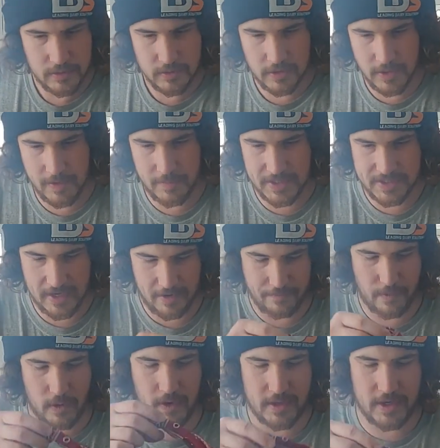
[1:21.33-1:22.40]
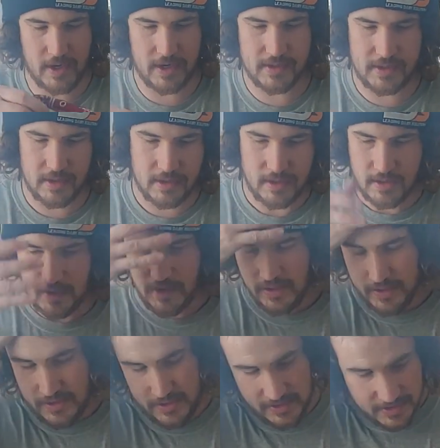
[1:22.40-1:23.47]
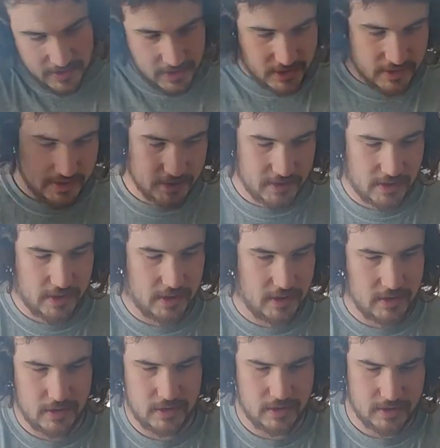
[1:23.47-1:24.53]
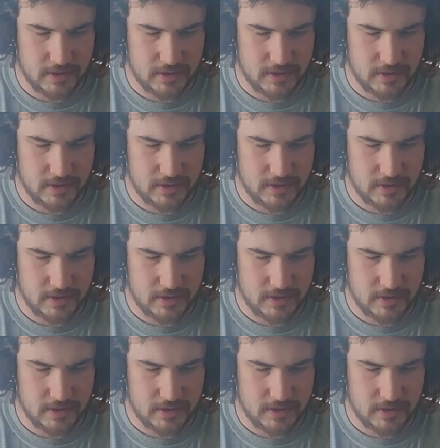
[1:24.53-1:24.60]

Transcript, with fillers: three. Must have got four of these. So these are just little